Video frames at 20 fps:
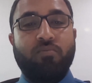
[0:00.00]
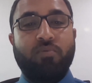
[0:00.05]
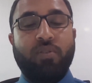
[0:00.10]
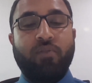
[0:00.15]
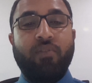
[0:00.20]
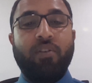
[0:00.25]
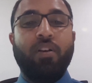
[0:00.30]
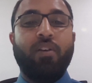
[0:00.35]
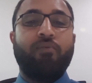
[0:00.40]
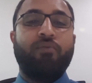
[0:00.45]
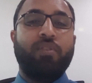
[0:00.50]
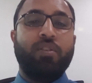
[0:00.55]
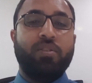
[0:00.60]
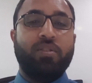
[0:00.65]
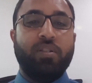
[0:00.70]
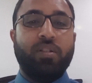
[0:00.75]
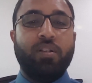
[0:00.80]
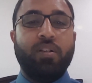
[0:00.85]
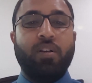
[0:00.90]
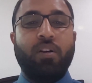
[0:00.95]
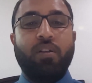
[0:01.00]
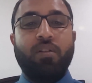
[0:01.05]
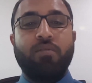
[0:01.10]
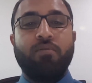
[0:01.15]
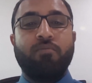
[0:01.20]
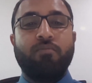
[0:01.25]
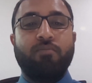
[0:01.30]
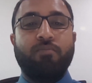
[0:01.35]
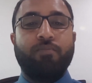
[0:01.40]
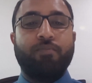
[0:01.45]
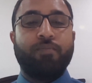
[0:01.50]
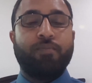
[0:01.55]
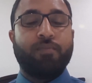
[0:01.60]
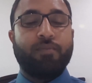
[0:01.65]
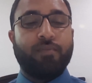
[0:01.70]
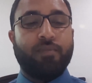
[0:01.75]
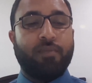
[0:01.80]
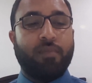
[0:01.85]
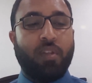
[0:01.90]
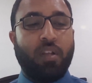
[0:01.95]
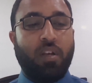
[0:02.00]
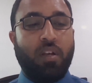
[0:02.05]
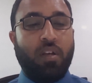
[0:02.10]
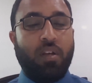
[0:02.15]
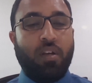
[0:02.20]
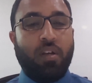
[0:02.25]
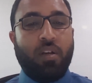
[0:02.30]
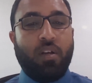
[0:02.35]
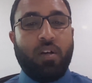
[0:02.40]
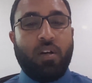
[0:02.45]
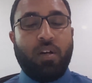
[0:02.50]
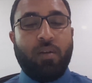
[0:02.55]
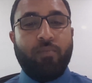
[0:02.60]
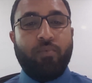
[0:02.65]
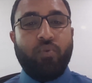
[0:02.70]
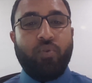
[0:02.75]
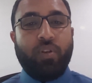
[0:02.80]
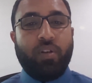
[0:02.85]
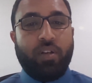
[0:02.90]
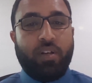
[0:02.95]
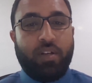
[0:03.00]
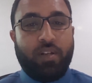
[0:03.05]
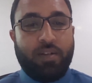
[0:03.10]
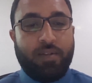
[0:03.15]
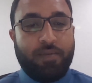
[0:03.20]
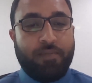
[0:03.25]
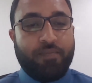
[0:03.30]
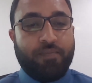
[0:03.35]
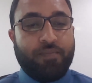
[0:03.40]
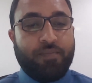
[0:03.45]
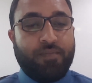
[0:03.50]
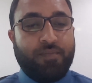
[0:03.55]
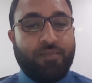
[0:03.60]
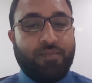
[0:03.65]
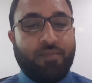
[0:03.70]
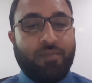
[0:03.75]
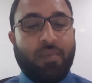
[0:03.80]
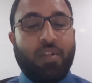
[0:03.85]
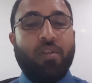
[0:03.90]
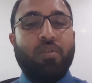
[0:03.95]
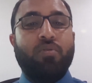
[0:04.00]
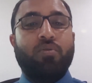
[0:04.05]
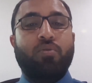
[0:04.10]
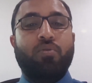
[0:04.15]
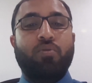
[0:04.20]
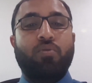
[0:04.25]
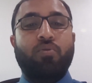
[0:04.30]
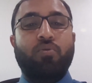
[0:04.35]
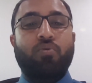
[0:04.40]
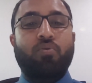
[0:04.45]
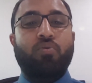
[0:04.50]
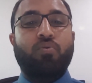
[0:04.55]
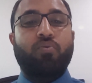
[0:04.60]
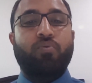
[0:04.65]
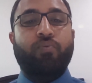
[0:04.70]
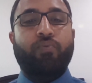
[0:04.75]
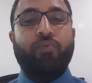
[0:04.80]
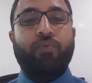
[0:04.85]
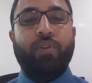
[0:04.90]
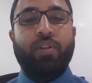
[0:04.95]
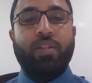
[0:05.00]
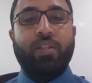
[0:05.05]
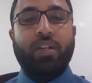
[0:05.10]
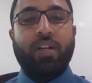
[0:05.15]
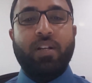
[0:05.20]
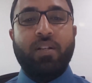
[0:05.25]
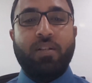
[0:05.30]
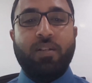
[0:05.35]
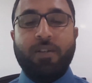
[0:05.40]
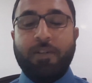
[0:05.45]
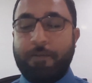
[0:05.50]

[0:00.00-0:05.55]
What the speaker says: way of teaching or I'm doing here. So for that,